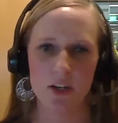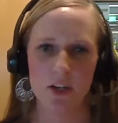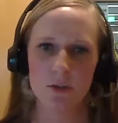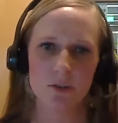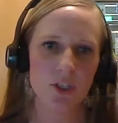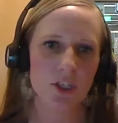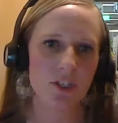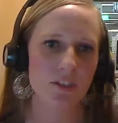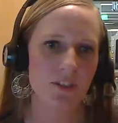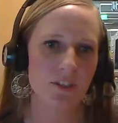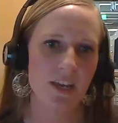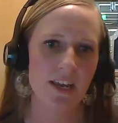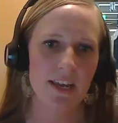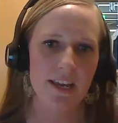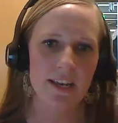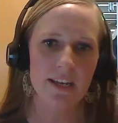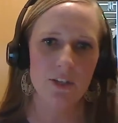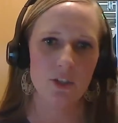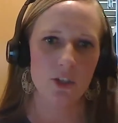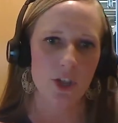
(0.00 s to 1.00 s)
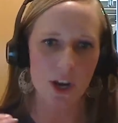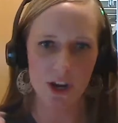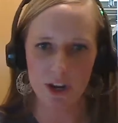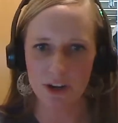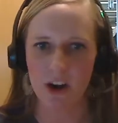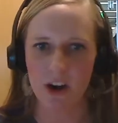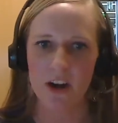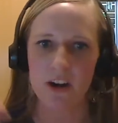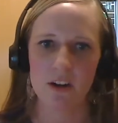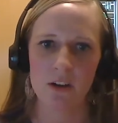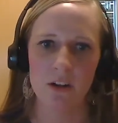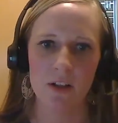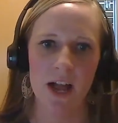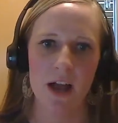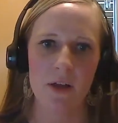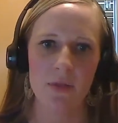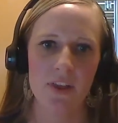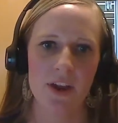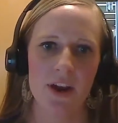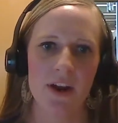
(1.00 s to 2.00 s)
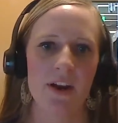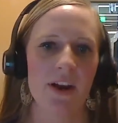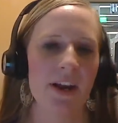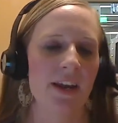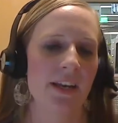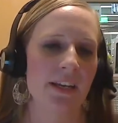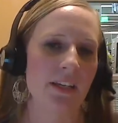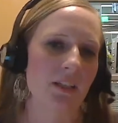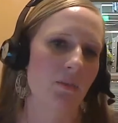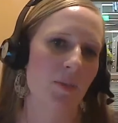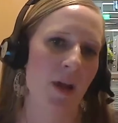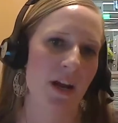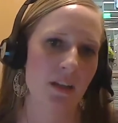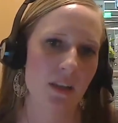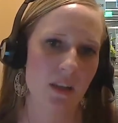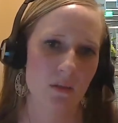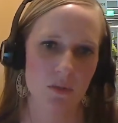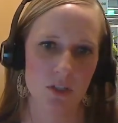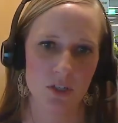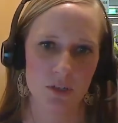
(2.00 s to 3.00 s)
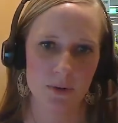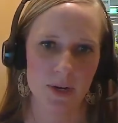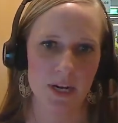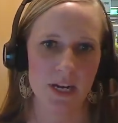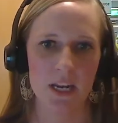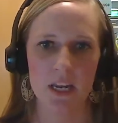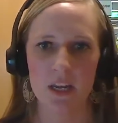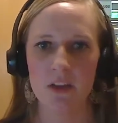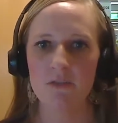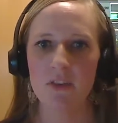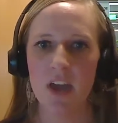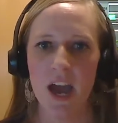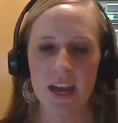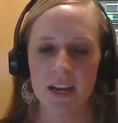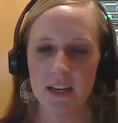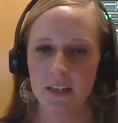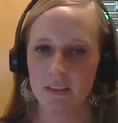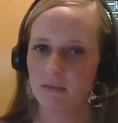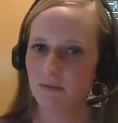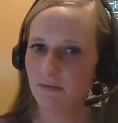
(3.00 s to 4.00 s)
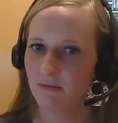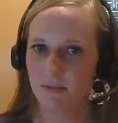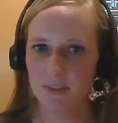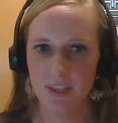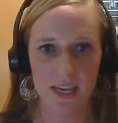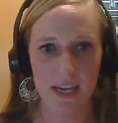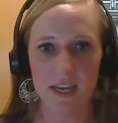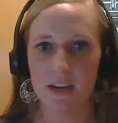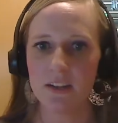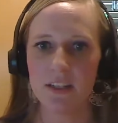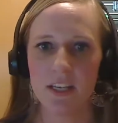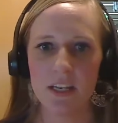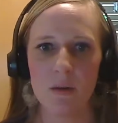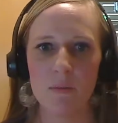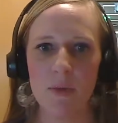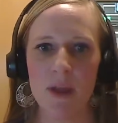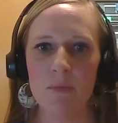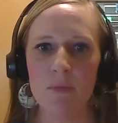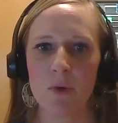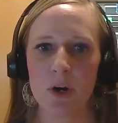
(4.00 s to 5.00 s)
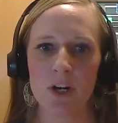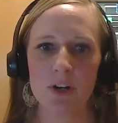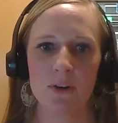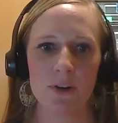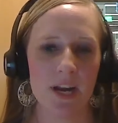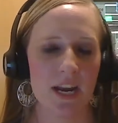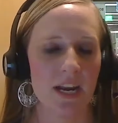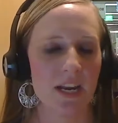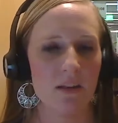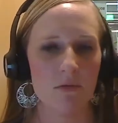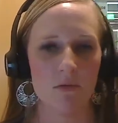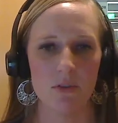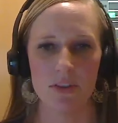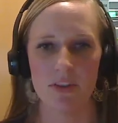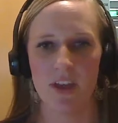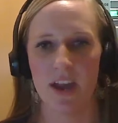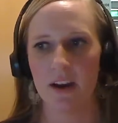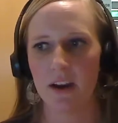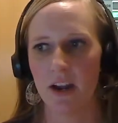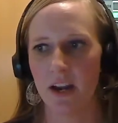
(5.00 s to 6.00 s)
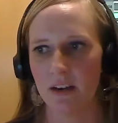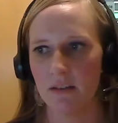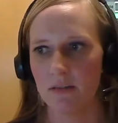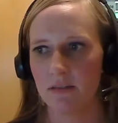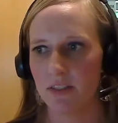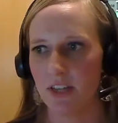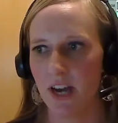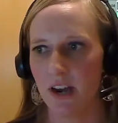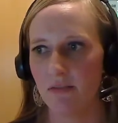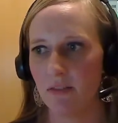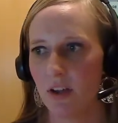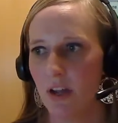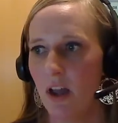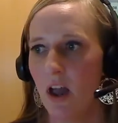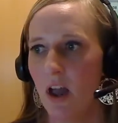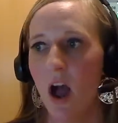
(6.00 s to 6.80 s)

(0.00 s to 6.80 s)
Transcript: Don't just share an article out there and expect them to read it. You've got to get a little bit more creative with that kind of stuff.